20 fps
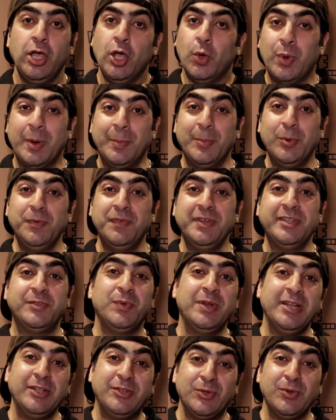where movies
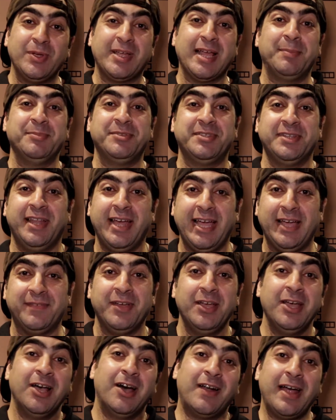really do come to life.
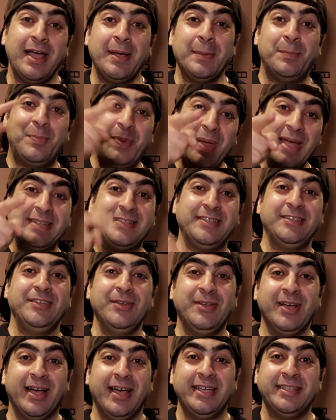All right, back to
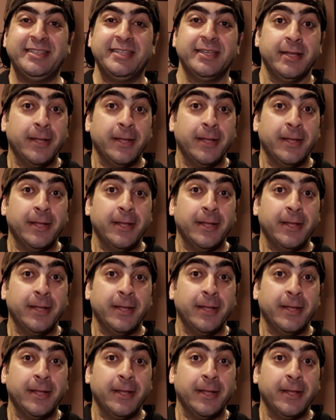you guys.